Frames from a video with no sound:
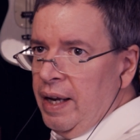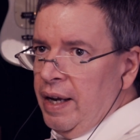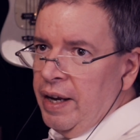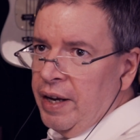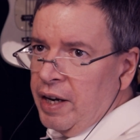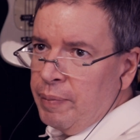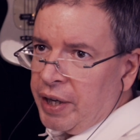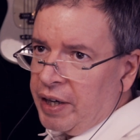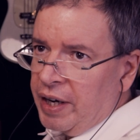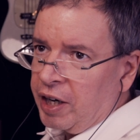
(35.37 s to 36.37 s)
And I've
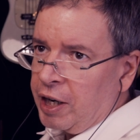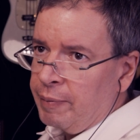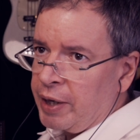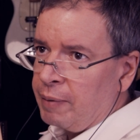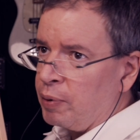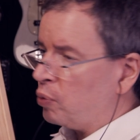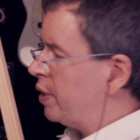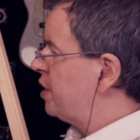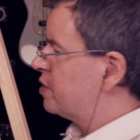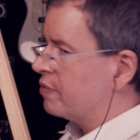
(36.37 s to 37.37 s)
been kind of coming up with
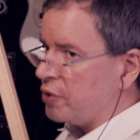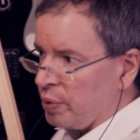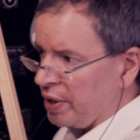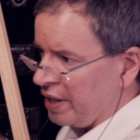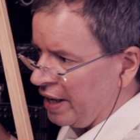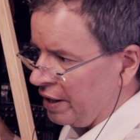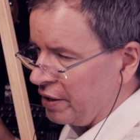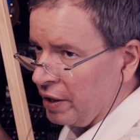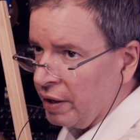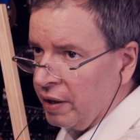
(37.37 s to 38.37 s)
ways of doing that.
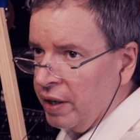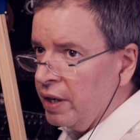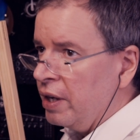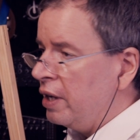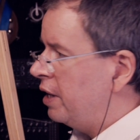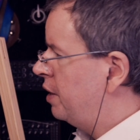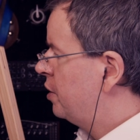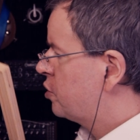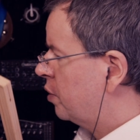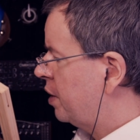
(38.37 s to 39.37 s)
Uh,
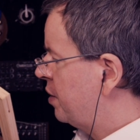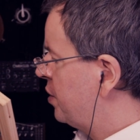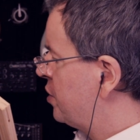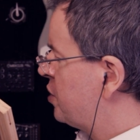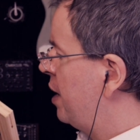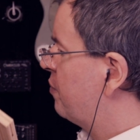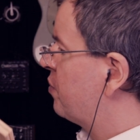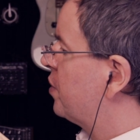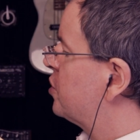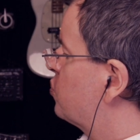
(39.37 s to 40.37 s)
initially, the design for
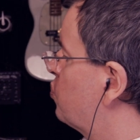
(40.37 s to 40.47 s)
this